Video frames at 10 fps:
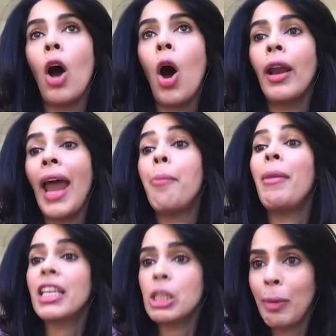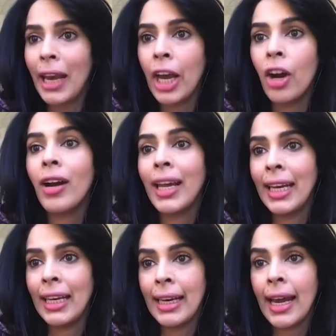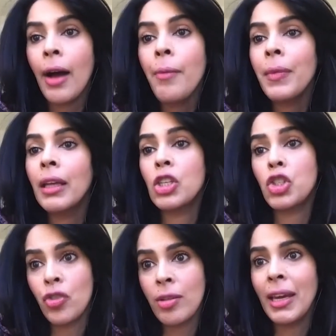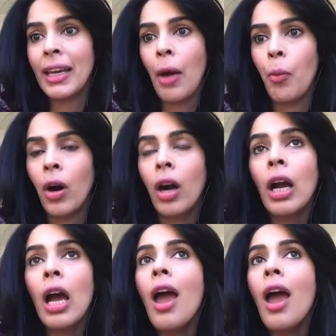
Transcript: on MX Player in India, the streaming network.